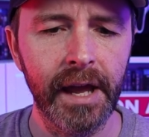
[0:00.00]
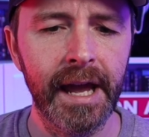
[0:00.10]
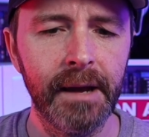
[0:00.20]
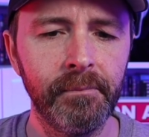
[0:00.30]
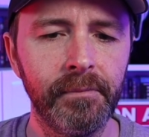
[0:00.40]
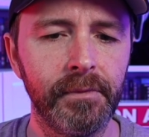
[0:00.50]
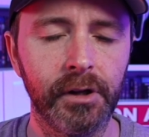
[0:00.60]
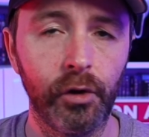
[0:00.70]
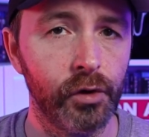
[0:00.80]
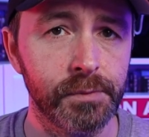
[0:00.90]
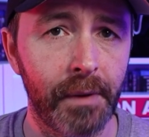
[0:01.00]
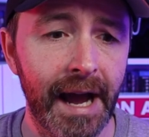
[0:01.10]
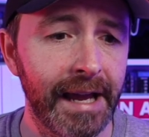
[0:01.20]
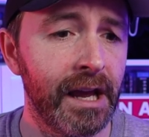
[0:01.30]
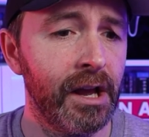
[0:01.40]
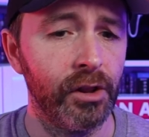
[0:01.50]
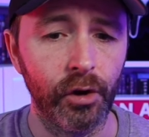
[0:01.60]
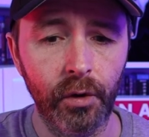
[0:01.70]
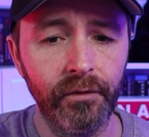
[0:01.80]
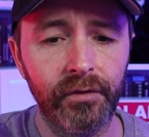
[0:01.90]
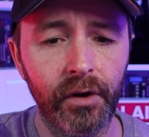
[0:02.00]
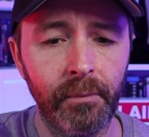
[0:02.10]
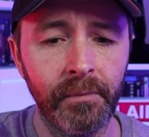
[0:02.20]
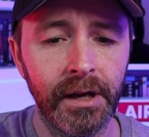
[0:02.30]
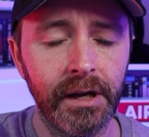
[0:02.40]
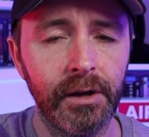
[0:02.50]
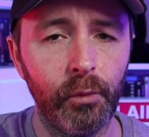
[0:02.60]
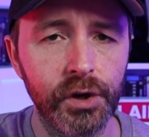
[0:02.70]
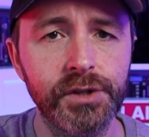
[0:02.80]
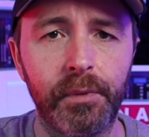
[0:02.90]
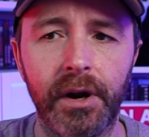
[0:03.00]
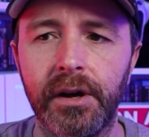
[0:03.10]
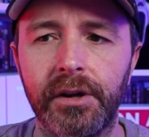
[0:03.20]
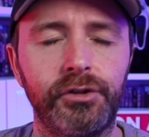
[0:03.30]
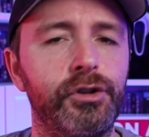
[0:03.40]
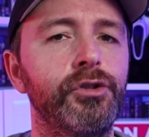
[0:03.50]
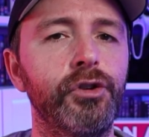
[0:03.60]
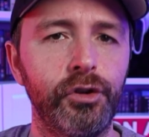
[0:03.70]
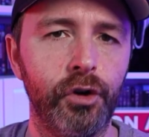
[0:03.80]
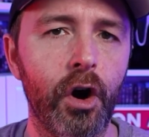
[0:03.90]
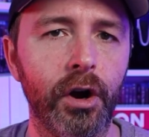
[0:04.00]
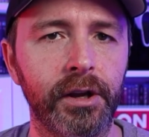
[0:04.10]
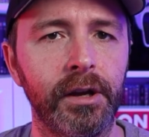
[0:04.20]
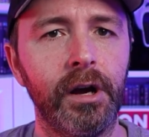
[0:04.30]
close by, they're going from Woodsboro to New York,